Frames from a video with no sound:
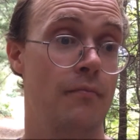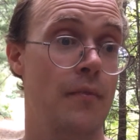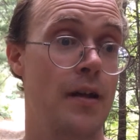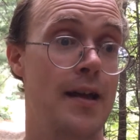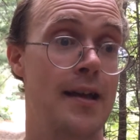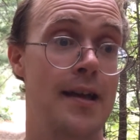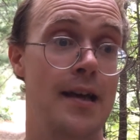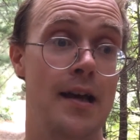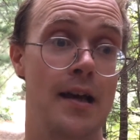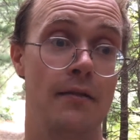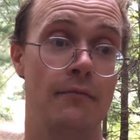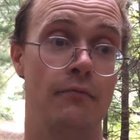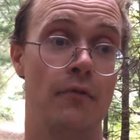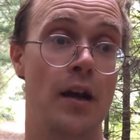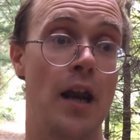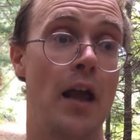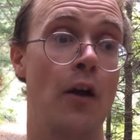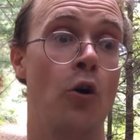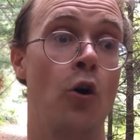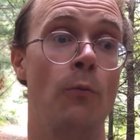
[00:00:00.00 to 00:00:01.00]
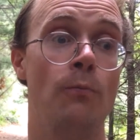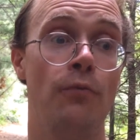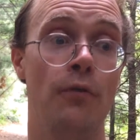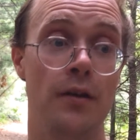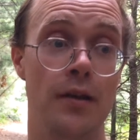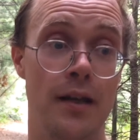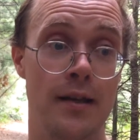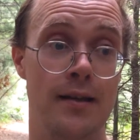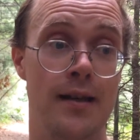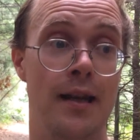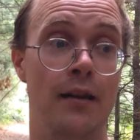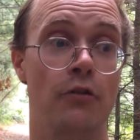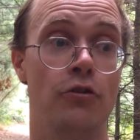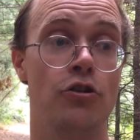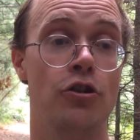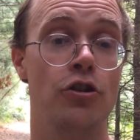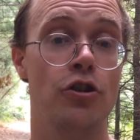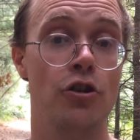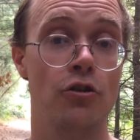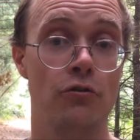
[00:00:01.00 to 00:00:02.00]
And what I hope what Nintendo
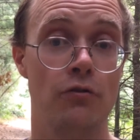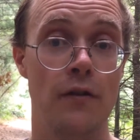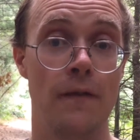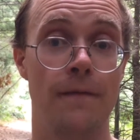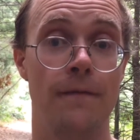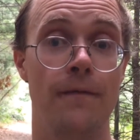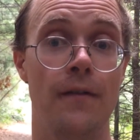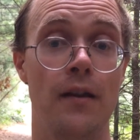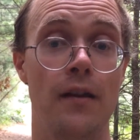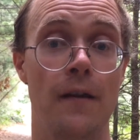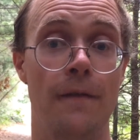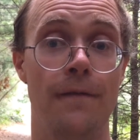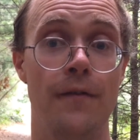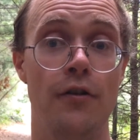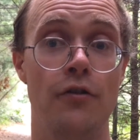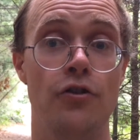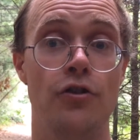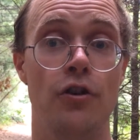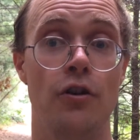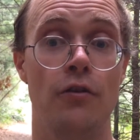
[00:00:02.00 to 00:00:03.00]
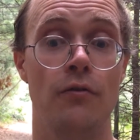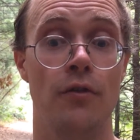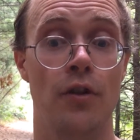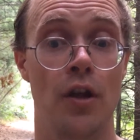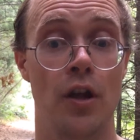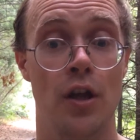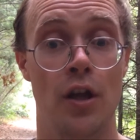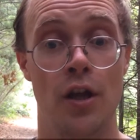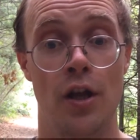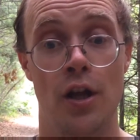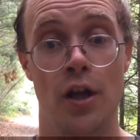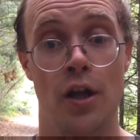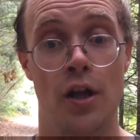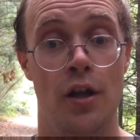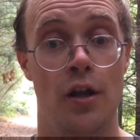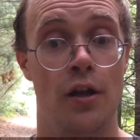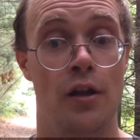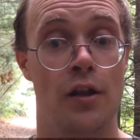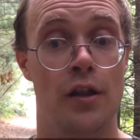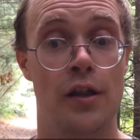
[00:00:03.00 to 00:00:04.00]
should do in the future.
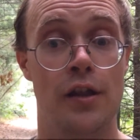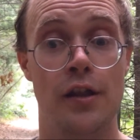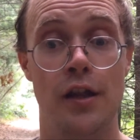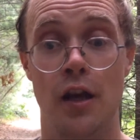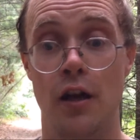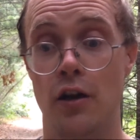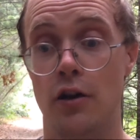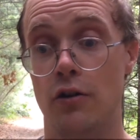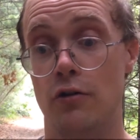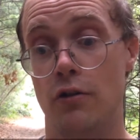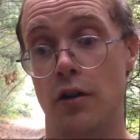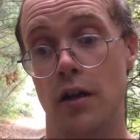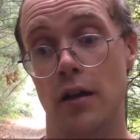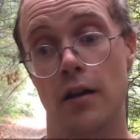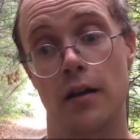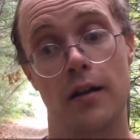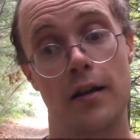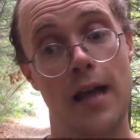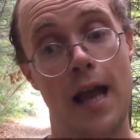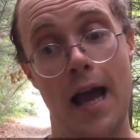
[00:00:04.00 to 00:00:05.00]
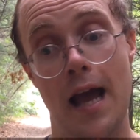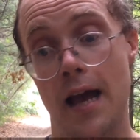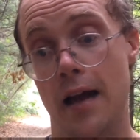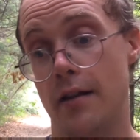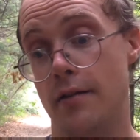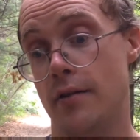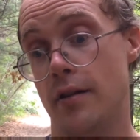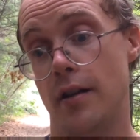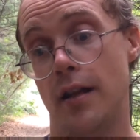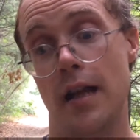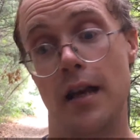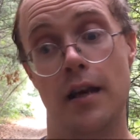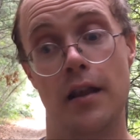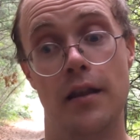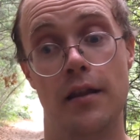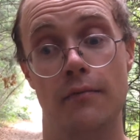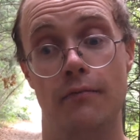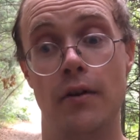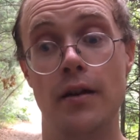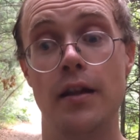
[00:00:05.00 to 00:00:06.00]
So, yeah,
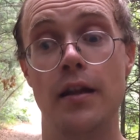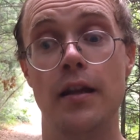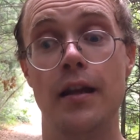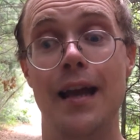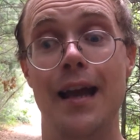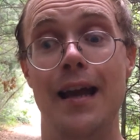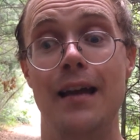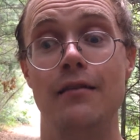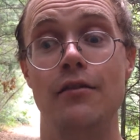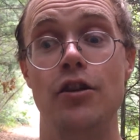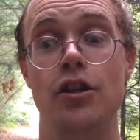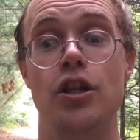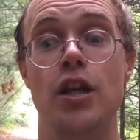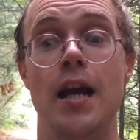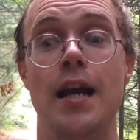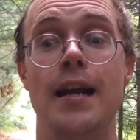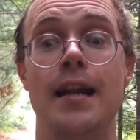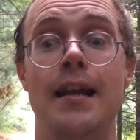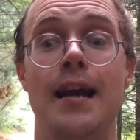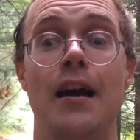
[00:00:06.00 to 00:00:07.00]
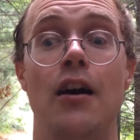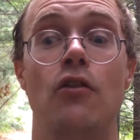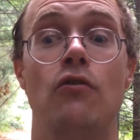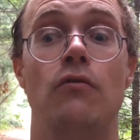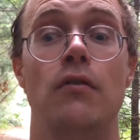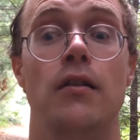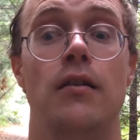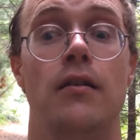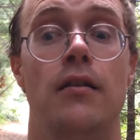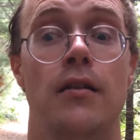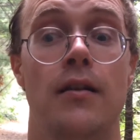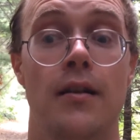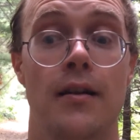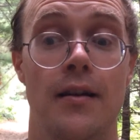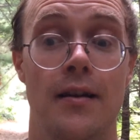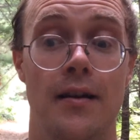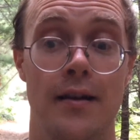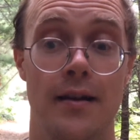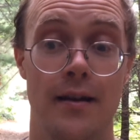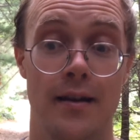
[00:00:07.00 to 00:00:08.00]
once again, JD out.
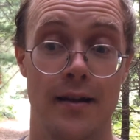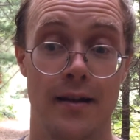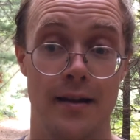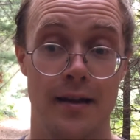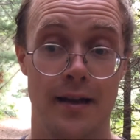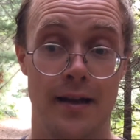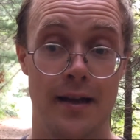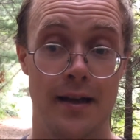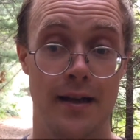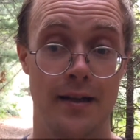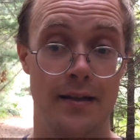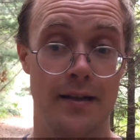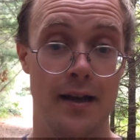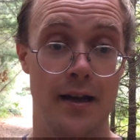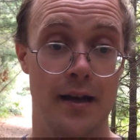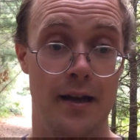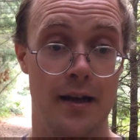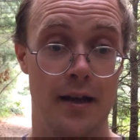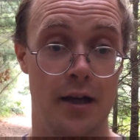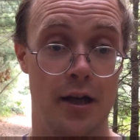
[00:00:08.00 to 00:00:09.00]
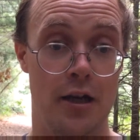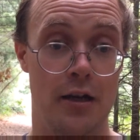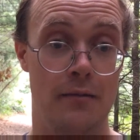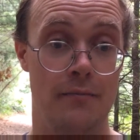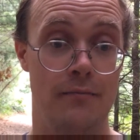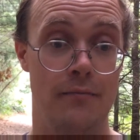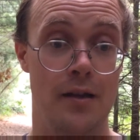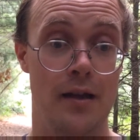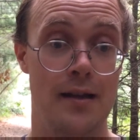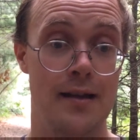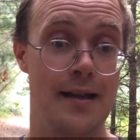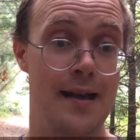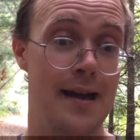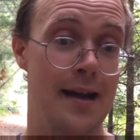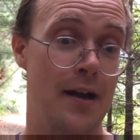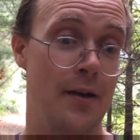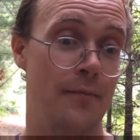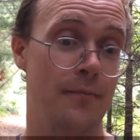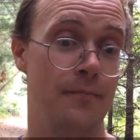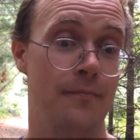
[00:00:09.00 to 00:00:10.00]
And, yeah.